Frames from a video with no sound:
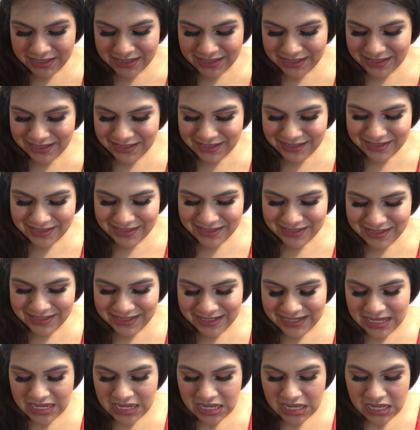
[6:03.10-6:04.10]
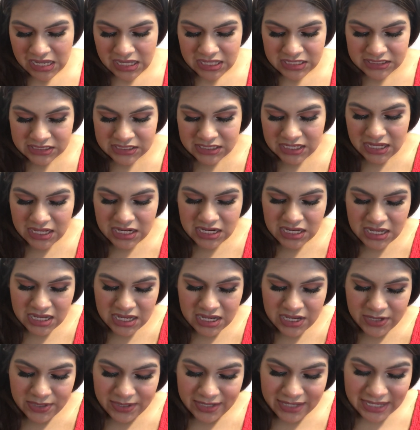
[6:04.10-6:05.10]
it's getting
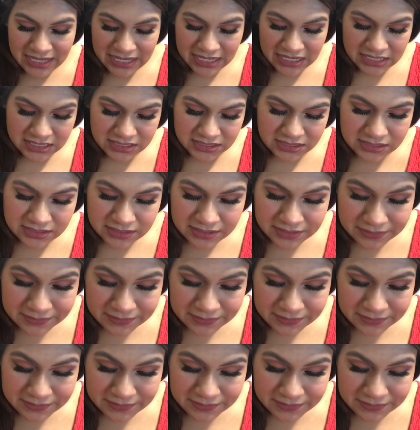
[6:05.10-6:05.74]
out of hand.